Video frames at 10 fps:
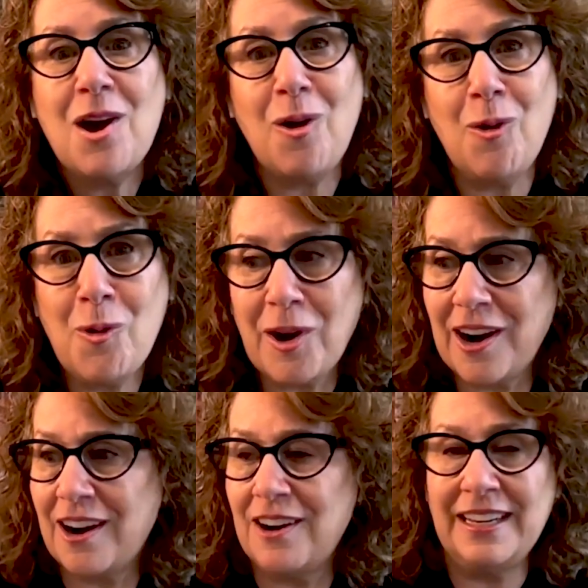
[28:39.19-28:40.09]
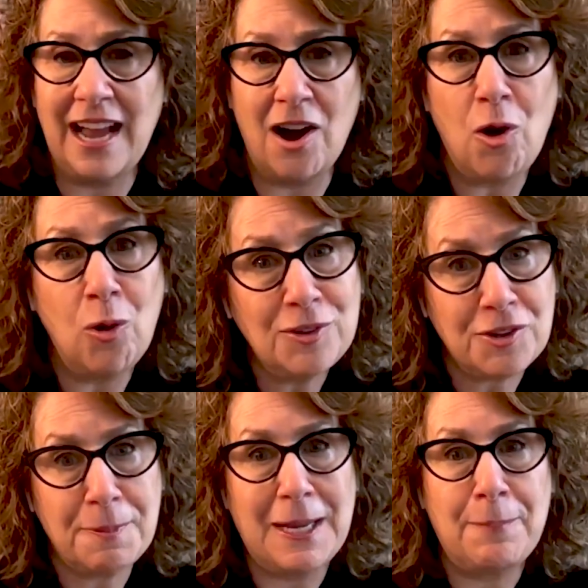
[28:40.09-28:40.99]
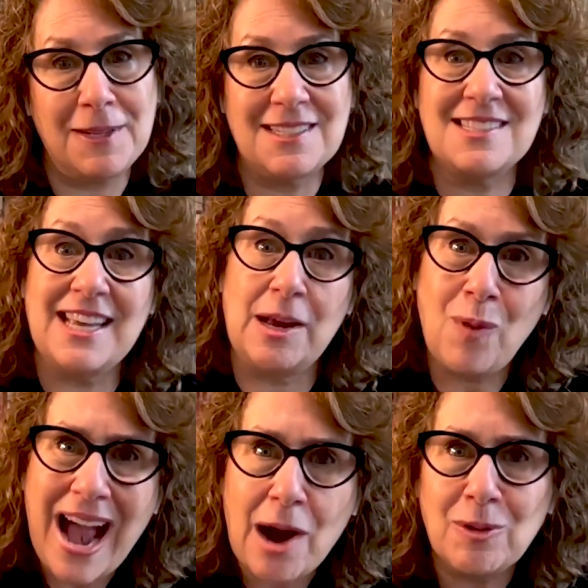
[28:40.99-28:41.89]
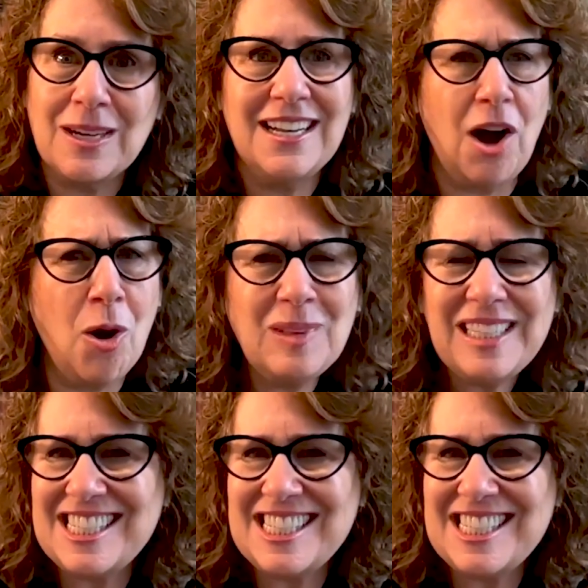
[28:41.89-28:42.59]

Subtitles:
Or older people to say, wow, only